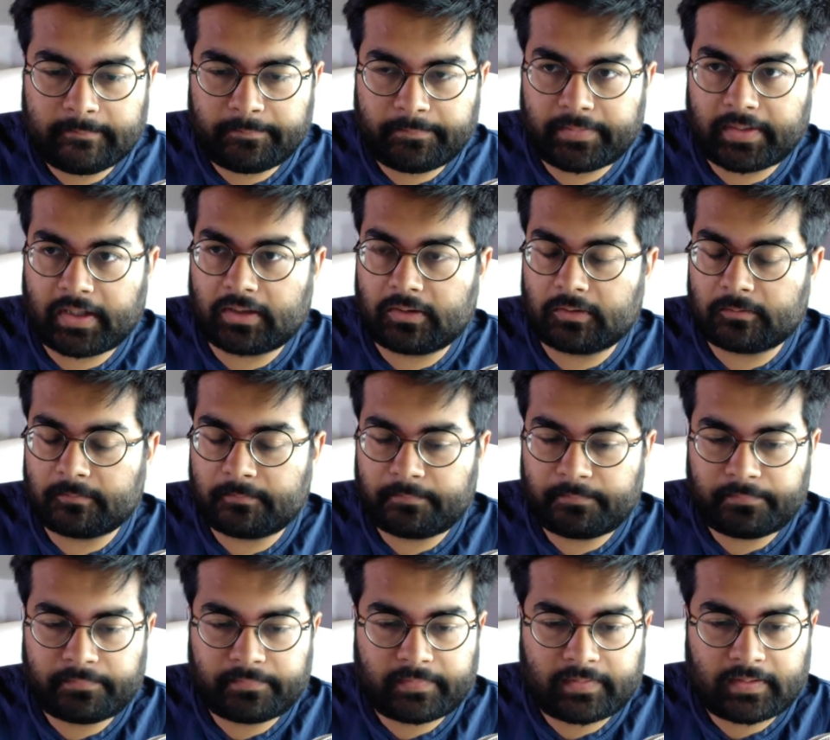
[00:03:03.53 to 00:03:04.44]
Now,
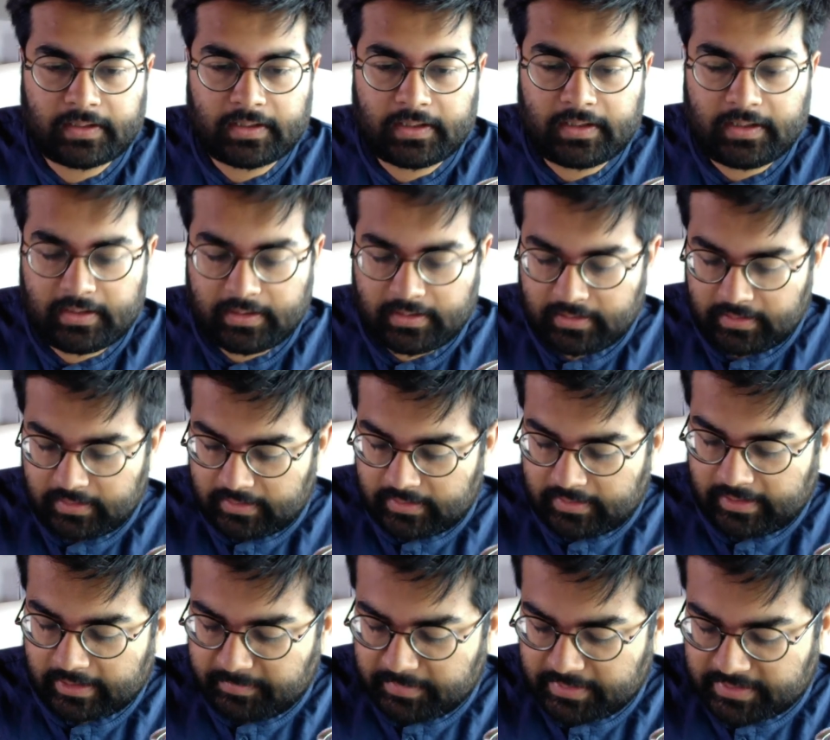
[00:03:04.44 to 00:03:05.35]

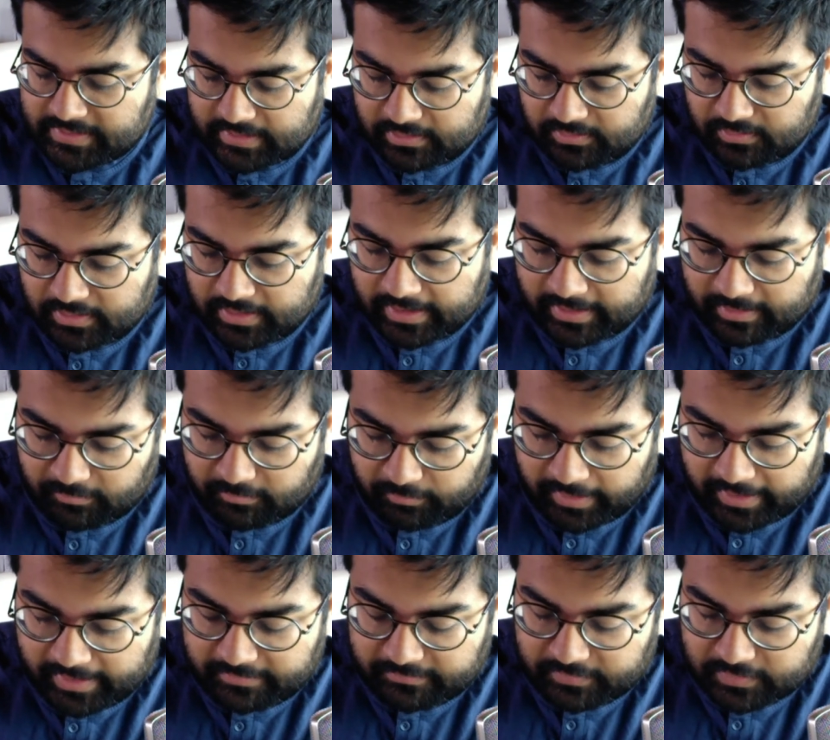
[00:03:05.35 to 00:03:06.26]
let me tell you like
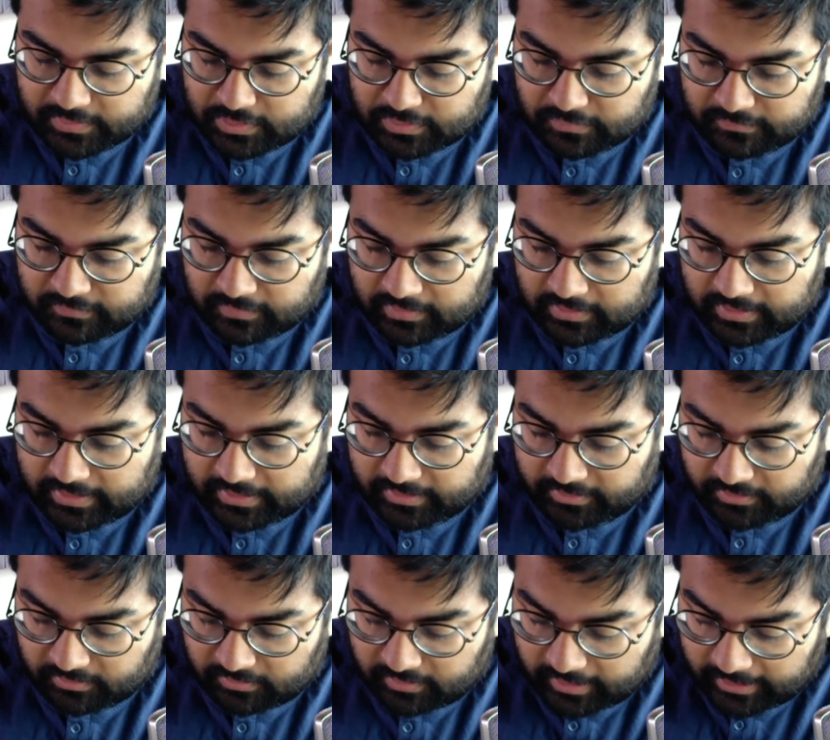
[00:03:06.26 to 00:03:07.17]
why, first of all, like,
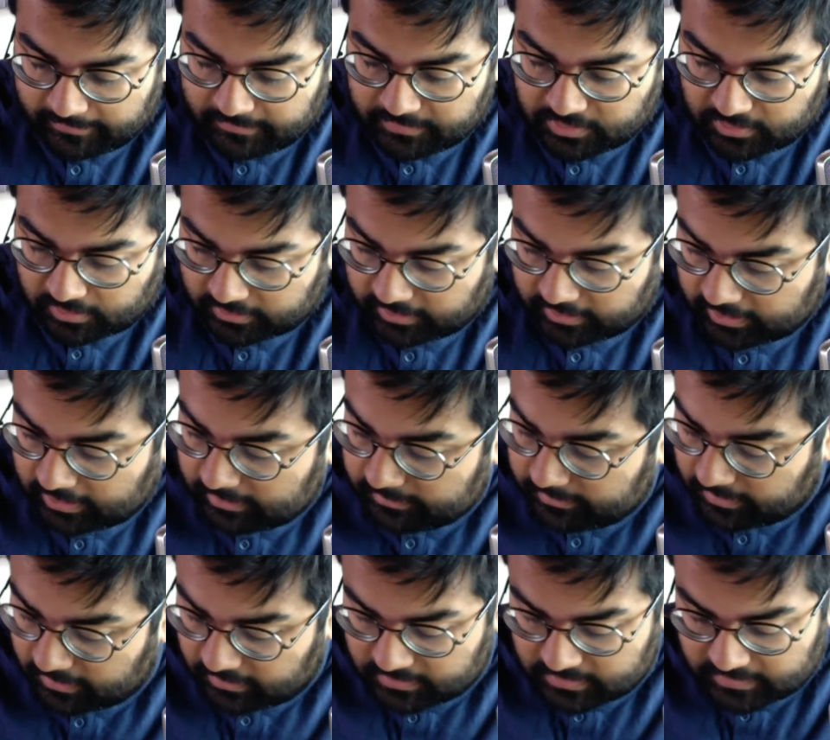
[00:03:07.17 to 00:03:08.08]
you know, I'm talking
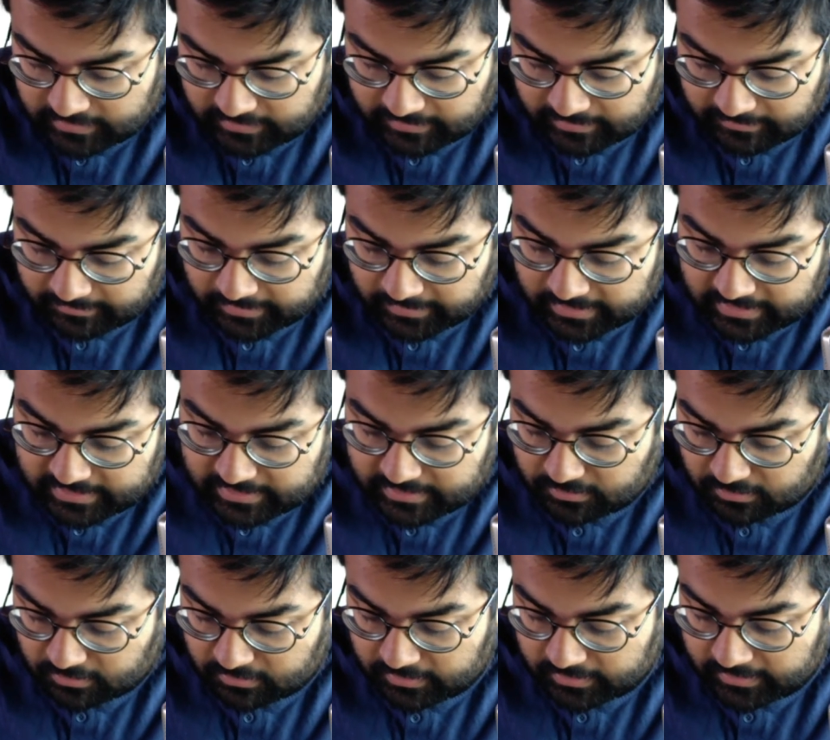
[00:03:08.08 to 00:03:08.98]
about the myth
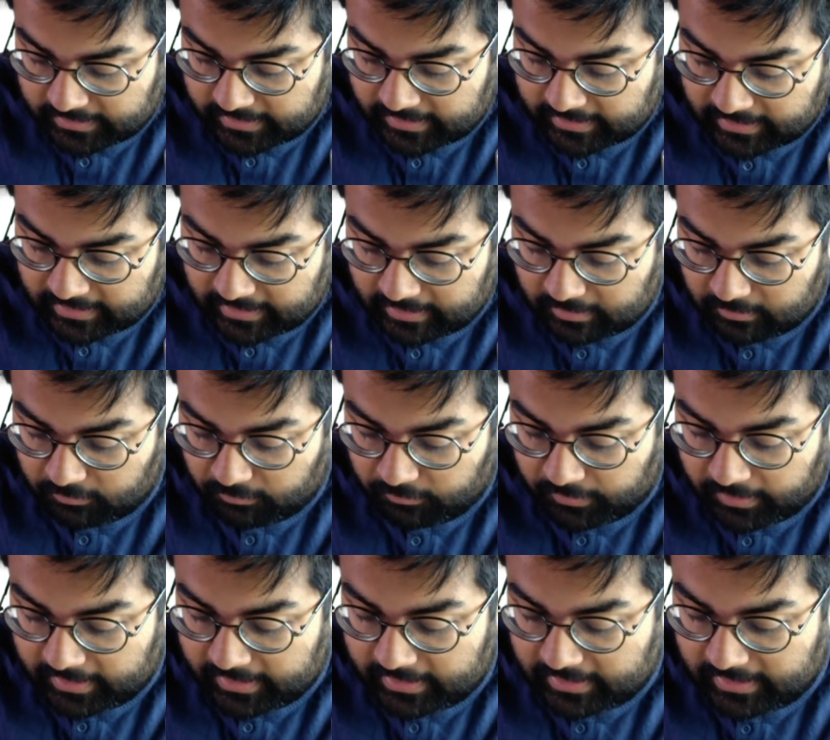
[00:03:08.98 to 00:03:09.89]
story and like
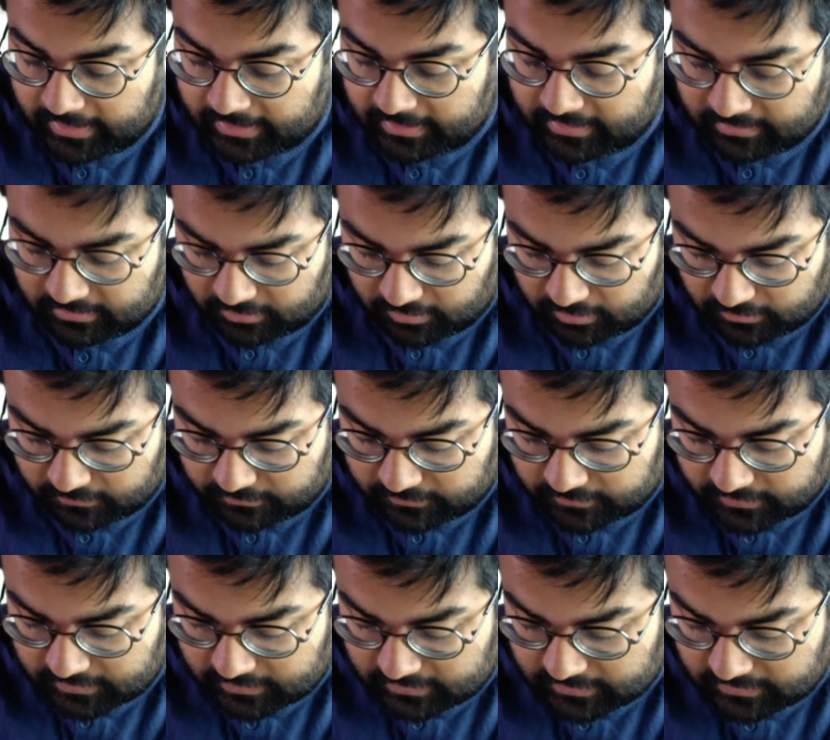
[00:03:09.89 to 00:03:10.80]
why like all of
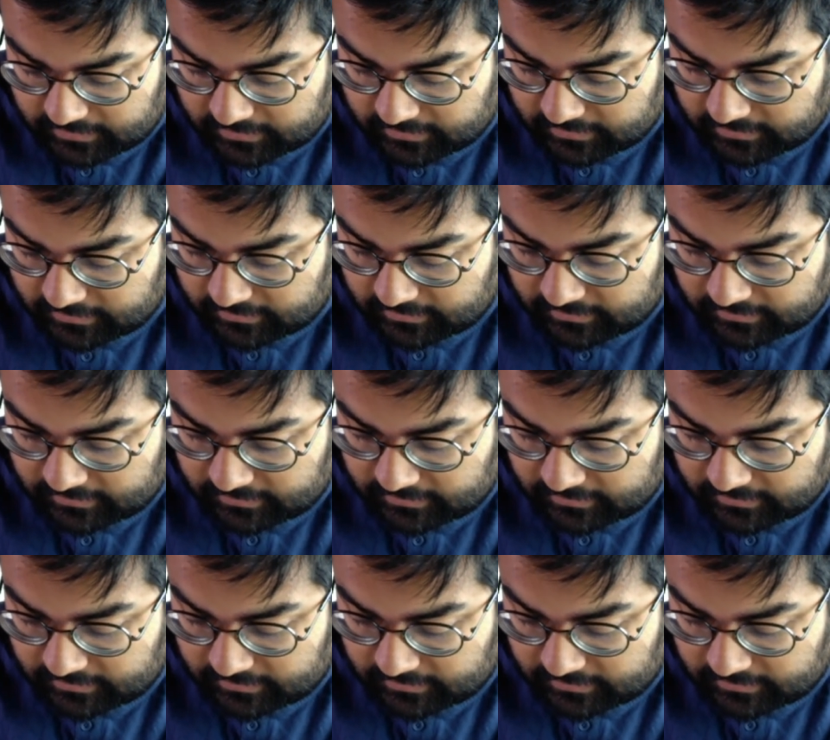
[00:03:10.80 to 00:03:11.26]
this,